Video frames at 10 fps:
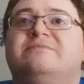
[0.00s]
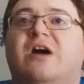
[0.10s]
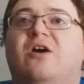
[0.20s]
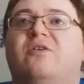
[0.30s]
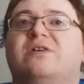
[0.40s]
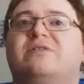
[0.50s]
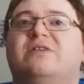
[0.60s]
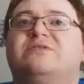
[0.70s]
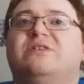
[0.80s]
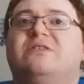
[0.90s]
Oh, no,
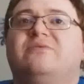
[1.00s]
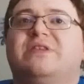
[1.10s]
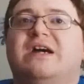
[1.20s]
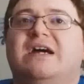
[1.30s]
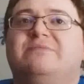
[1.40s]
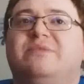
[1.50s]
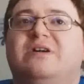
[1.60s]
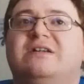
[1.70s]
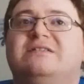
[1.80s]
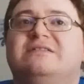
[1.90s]
Solo with a
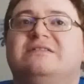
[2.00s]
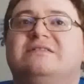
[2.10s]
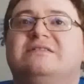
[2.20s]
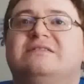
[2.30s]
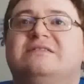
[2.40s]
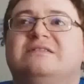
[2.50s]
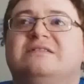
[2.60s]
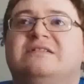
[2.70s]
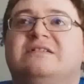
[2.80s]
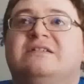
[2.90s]
headbutt.
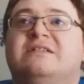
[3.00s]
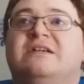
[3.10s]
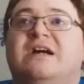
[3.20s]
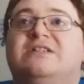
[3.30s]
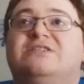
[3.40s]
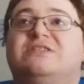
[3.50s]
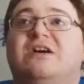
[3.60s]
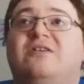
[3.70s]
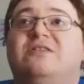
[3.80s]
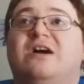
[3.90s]
And
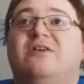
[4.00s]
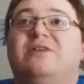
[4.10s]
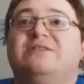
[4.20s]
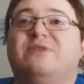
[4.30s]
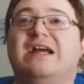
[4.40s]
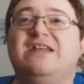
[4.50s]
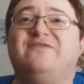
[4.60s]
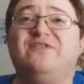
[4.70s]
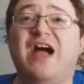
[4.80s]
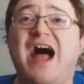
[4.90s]
Solo, he's ready to
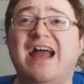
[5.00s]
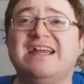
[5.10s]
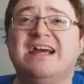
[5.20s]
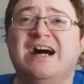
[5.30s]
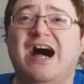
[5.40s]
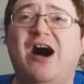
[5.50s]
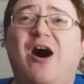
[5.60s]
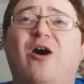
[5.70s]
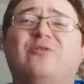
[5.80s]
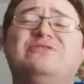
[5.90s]
fly.
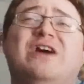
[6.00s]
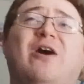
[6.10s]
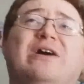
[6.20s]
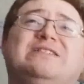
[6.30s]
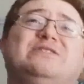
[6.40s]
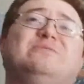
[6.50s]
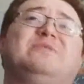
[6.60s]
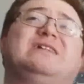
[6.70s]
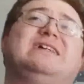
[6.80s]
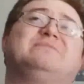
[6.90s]
Oh, no, a super
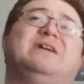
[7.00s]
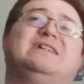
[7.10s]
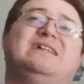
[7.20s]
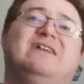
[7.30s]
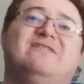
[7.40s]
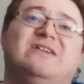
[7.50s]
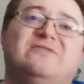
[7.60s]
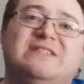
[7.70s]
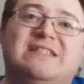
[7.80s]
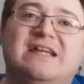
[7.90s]
kick by Kevin
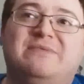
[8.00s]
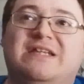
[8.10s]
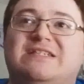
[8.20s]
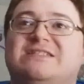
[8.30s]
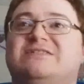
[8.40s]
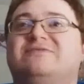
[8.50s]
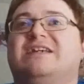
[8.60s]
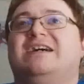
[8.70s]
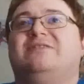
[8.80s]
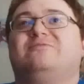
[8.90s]
Owens. Sami is still
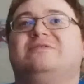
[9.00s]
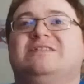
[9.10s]
down.